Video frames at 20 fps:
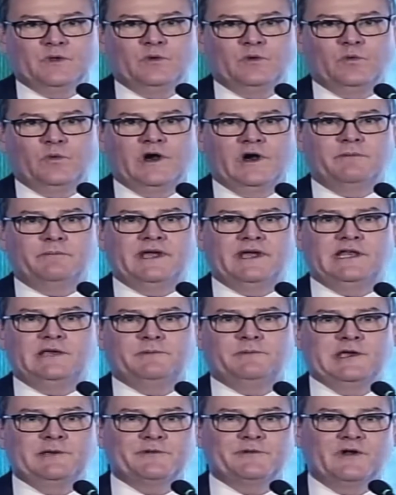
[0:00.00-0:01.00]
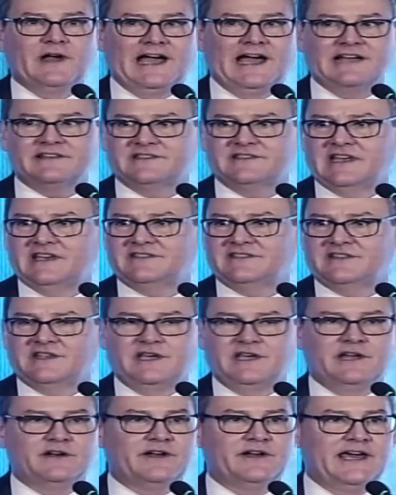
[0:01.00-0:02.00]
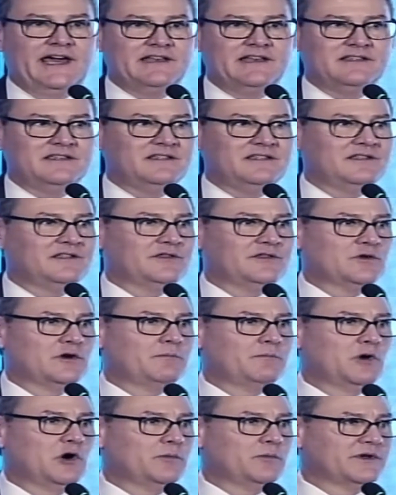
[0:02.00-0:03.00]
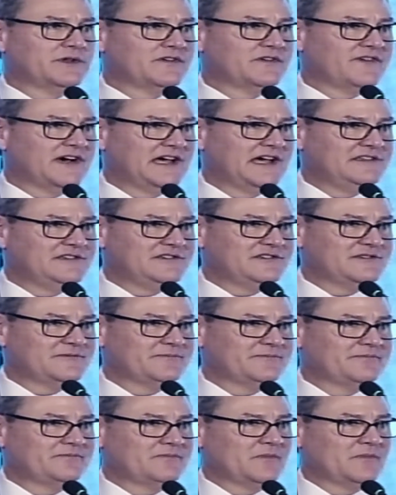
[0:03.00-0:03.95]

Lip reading: where many people access the internet through a mobile device,